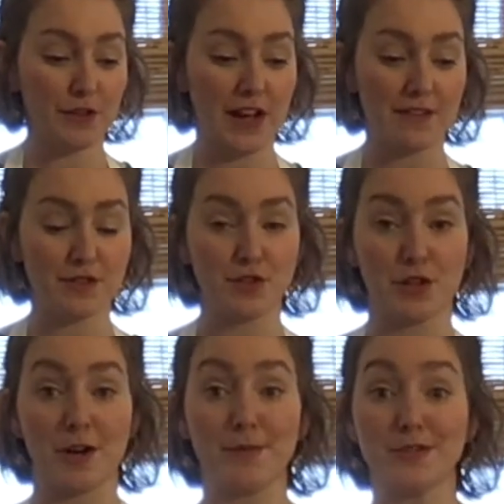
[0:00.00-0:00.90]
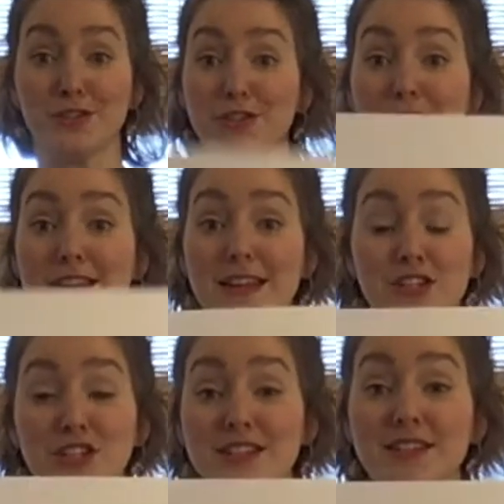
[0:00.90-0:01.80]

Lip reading: knives are sharp is just to